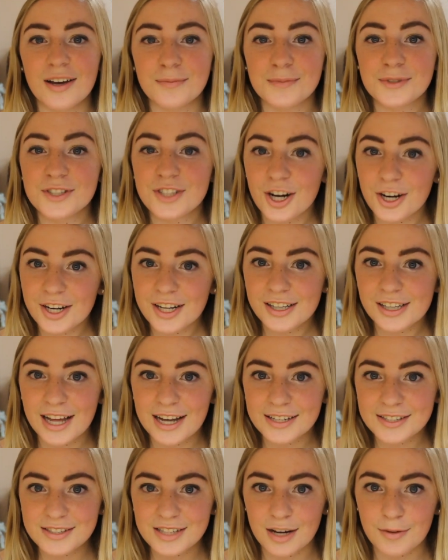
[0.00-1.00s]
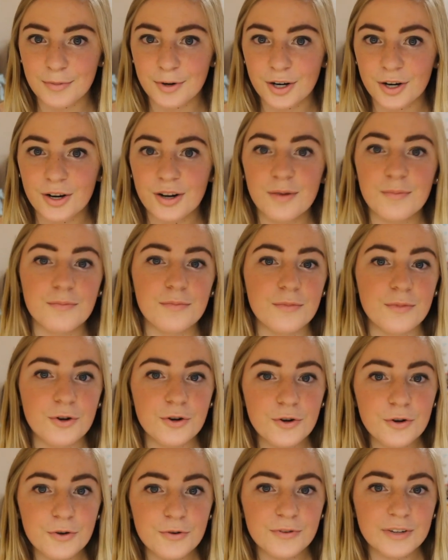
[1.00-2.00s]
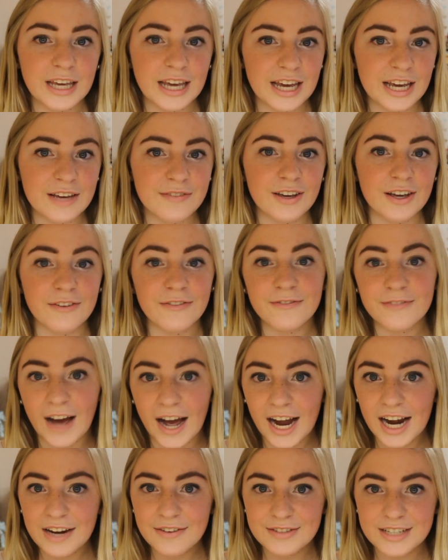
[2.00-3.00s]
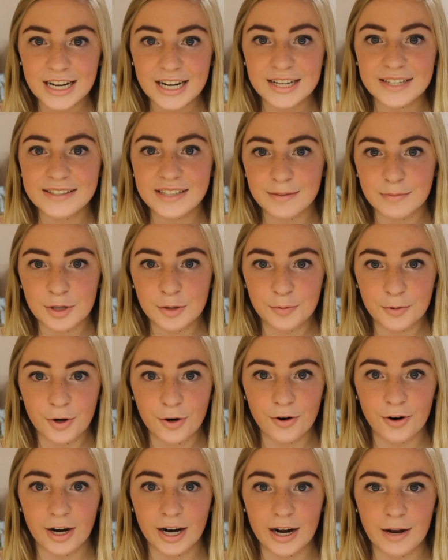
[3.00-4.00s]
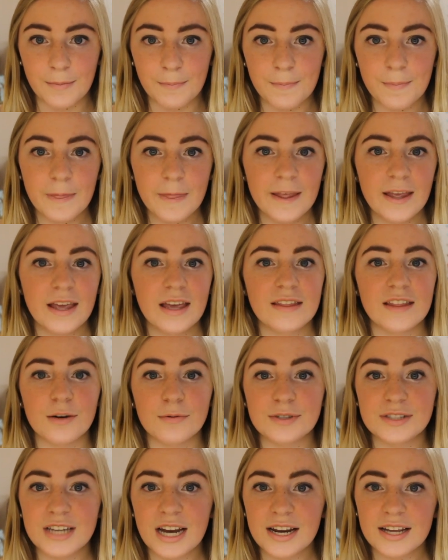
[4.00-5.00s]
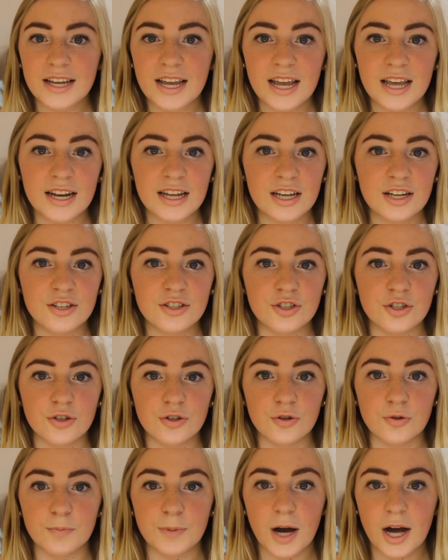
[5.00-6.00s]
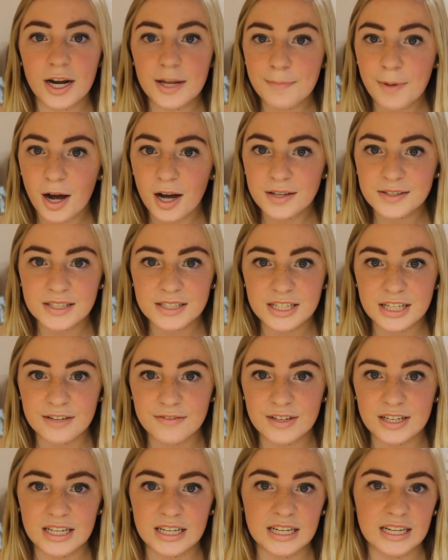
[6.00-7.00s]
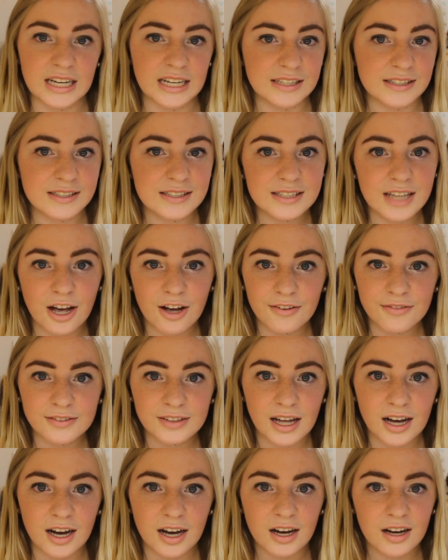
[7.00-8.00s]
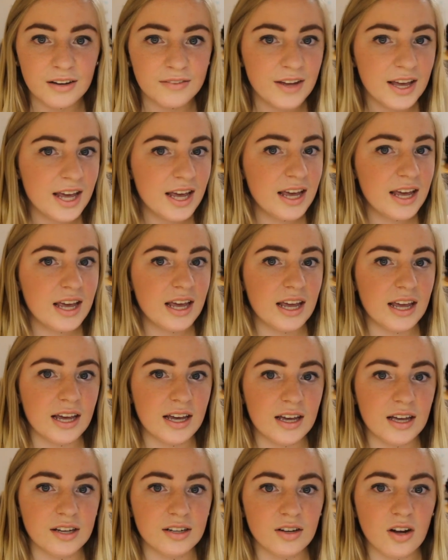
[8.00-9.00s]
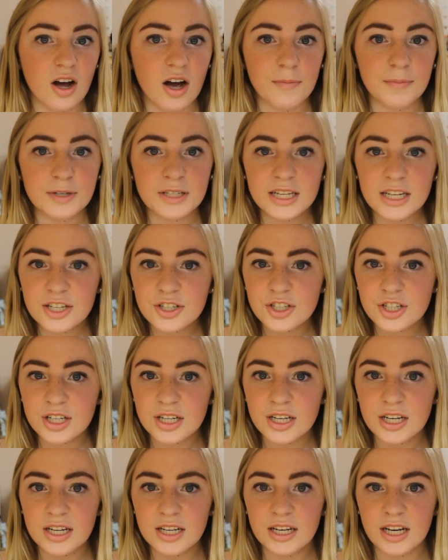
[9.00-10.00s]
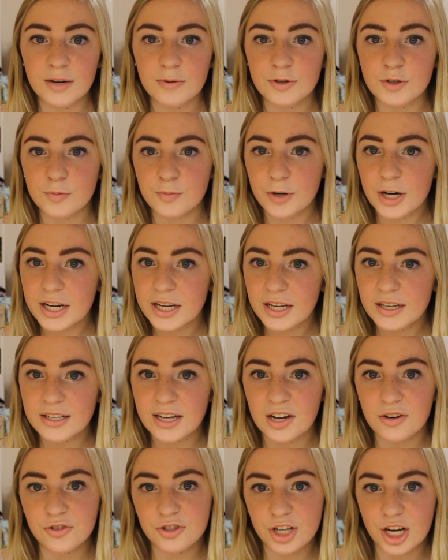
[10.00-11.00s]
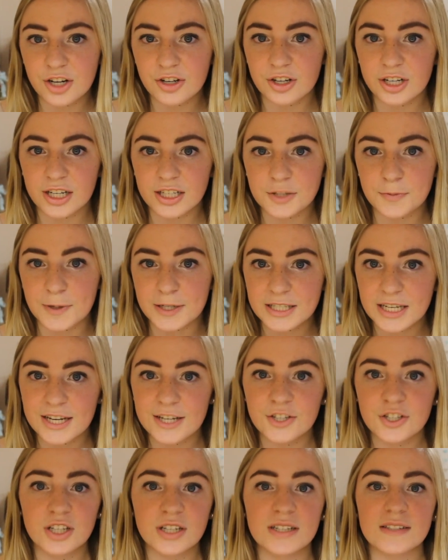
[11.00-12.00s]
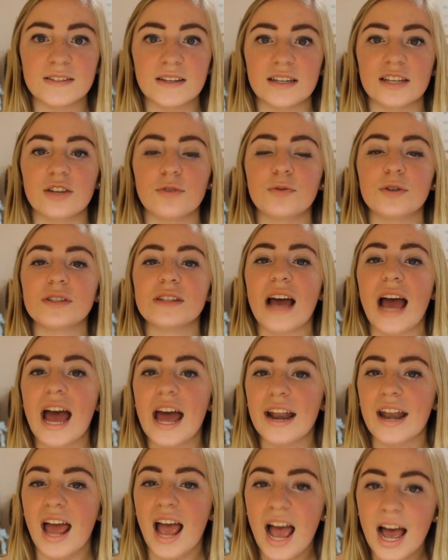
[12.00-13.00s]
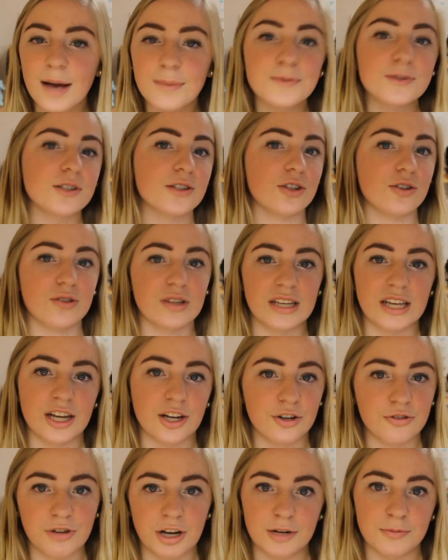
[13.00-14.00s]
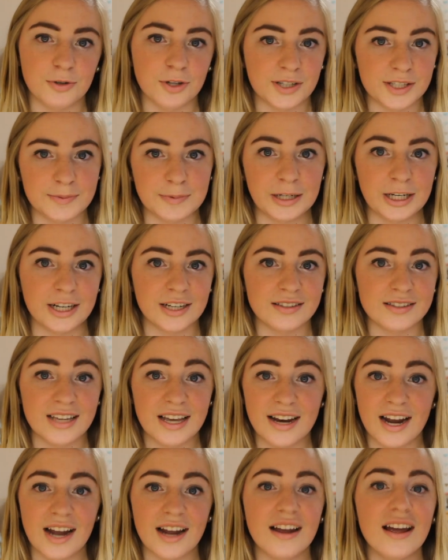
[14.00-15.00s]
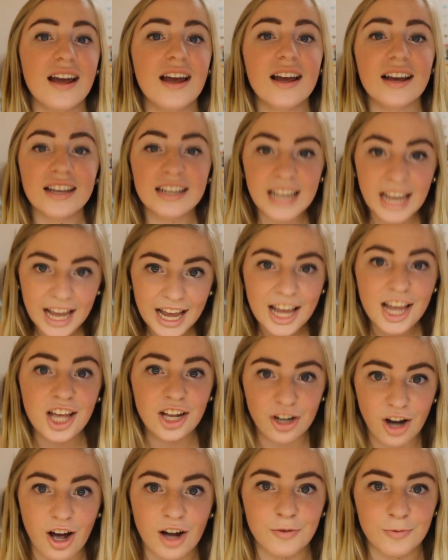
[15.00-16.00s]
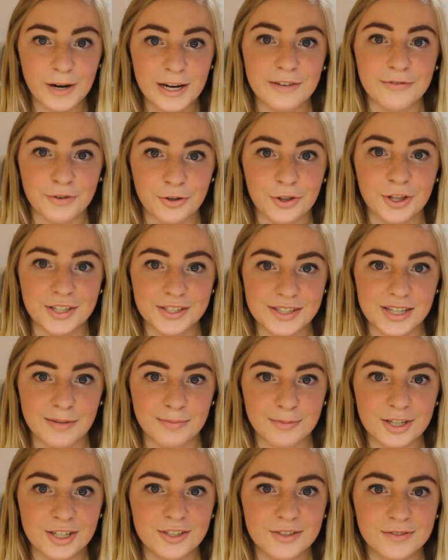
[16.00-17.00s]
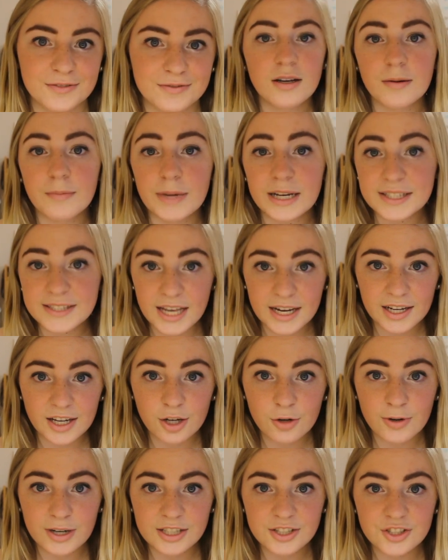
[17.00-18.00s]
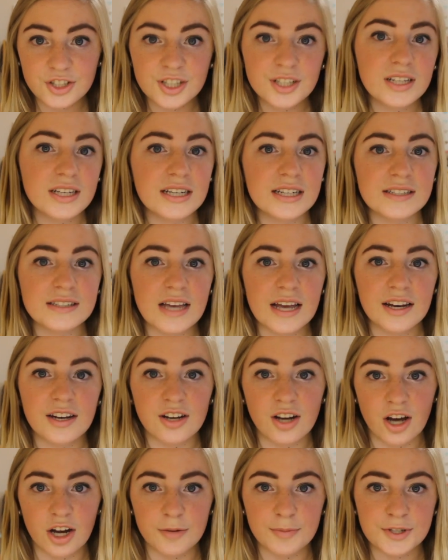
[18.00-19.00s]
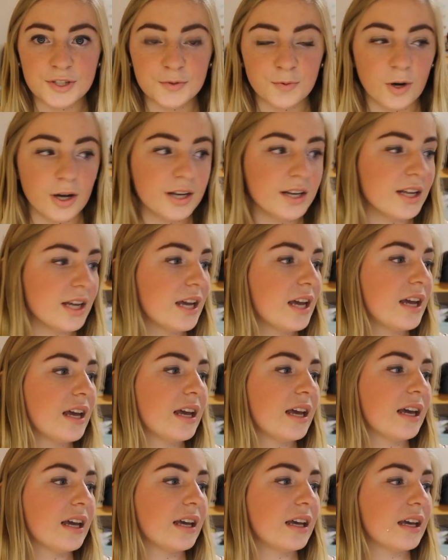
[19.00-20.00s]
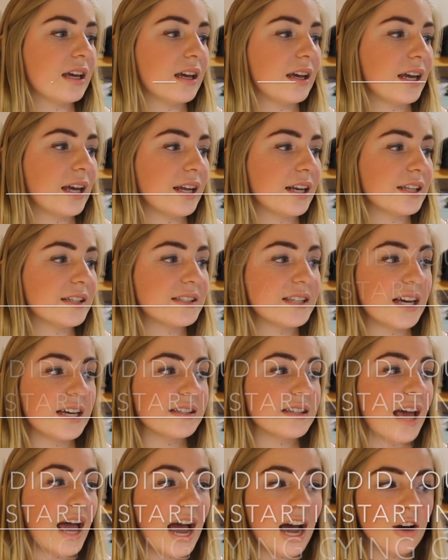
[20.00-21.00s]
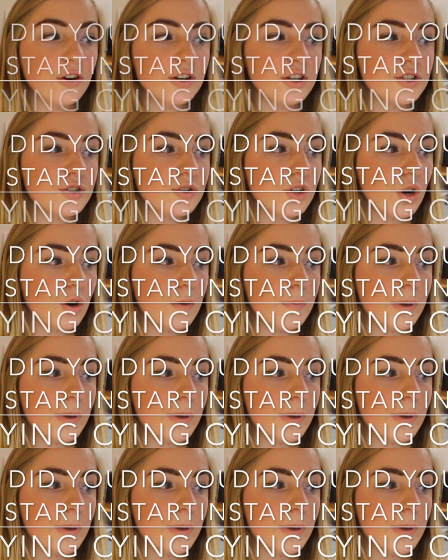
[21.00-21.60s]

Starting last summer, Move gave a 5-day summer program that was dedicated to body positivity and self-love and competition and to breaking down gendered expectations, and it was an absolutely incredible experience, and I cannot wait for this summer. My second question is an anonymous one, and it says, how did you go